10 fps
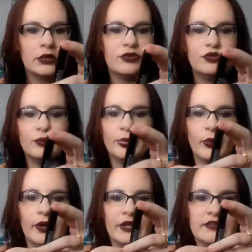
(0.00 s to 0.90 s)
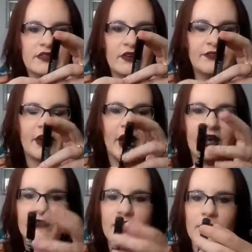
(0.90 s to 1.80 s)
two point
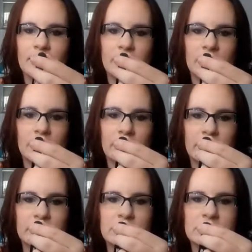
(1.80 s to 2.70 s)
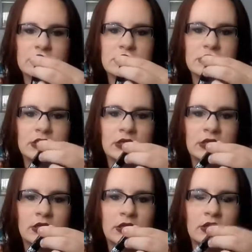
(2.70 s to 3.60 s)
five milliliters.
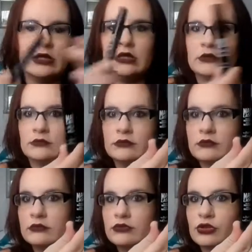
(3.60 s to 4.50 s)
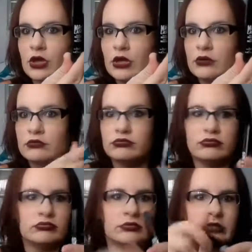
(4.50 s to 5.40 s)
So,
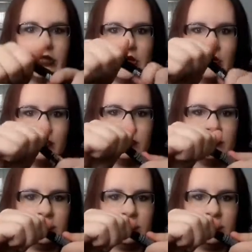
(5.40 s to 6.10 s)
there you go.